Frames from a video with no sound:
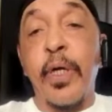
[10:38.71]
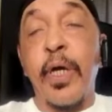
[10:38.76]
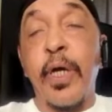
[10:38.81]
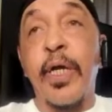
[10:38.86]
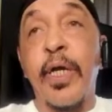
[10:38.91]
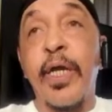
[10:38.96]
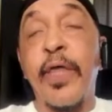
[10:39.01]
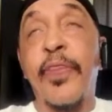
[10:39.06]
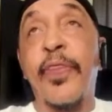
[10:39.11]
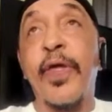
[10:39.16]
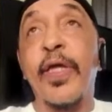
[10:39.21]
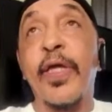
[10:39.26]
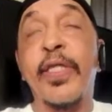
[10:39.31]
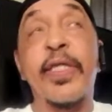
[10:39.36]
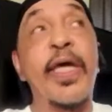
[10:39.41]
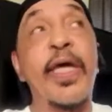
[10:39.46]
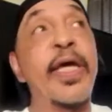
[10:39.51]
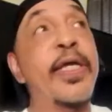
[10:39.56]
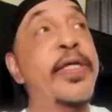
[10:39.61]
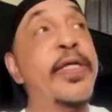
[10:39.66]
And I think
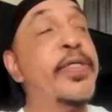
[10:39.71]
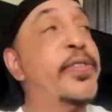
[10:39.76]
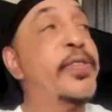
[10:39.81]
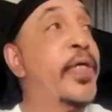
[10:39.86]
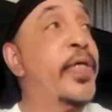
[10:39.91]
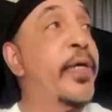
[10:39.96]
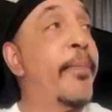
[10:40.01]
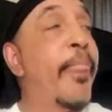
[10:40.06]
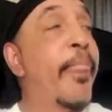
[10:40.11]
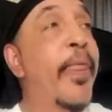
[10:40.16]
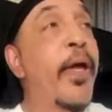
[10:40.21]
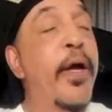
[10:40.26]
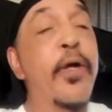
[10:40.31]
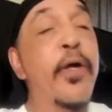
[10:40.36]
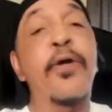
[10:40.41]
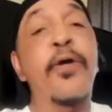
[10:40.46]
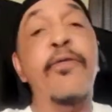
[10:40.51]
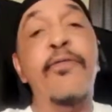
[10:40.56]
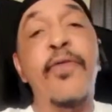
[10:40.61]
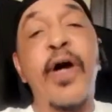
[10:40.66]
that is a
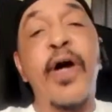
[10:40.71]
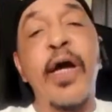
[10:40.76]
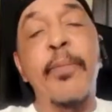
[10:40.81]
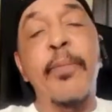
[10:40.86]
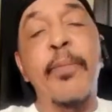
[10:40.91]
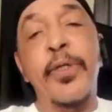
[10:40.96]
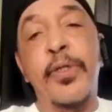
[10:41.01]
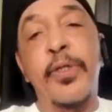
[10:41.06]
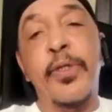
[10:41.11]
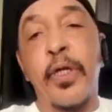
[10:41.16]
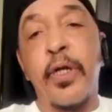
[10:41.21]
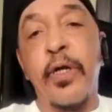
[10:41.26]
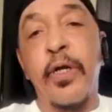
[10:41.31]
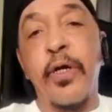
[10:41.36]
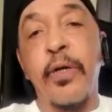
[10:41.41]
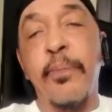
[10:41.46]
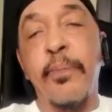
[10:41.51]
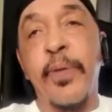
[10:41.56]
good environment to learn,